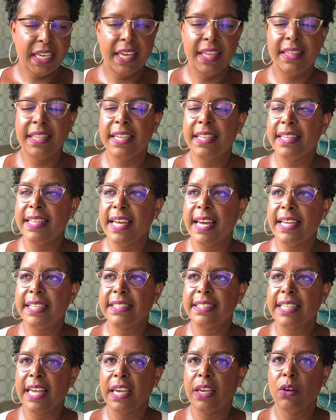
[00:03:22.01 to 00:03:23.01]
And then
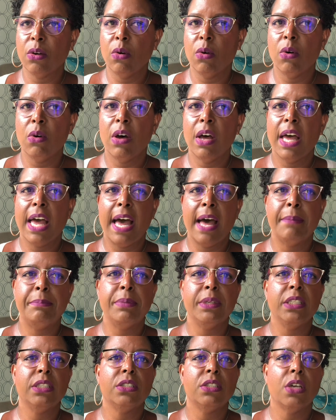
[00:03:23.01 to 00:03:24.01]
that cycle
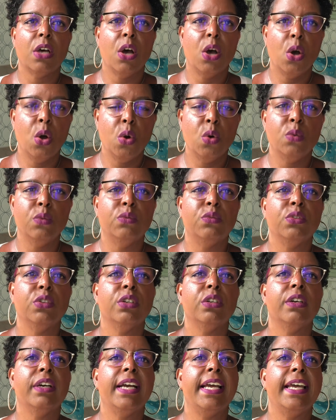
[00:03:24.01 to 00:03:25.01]
happens
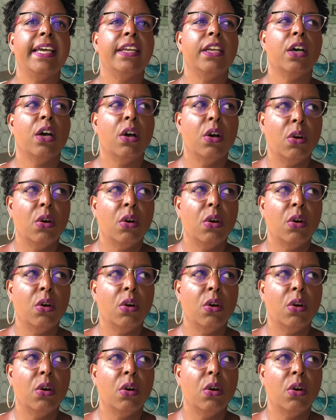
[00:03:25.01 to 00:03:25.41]
over and